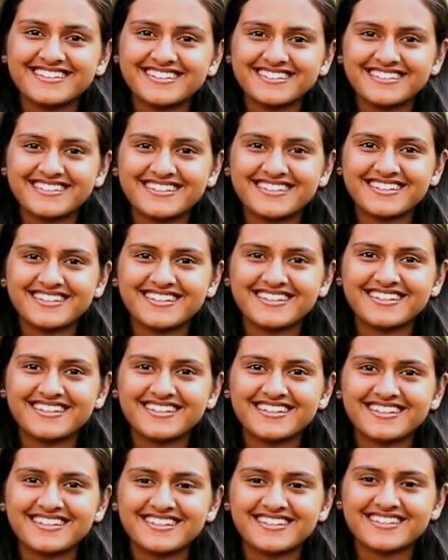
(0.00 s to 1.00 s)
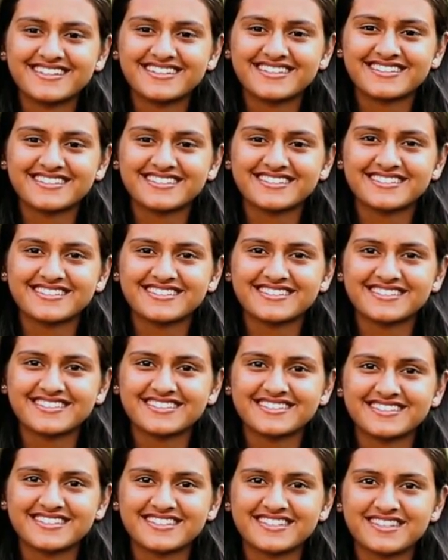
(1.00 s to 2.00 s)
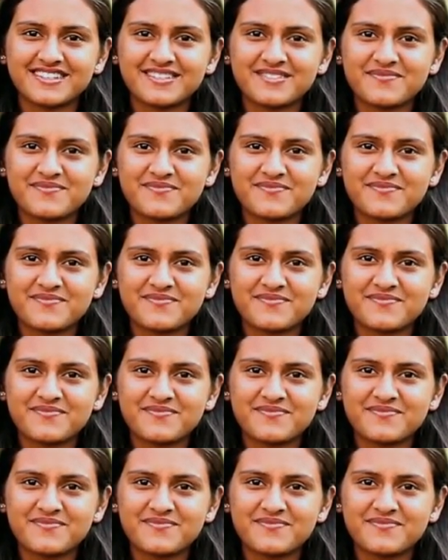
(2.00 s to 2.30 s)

No words are spoken by the person on screen.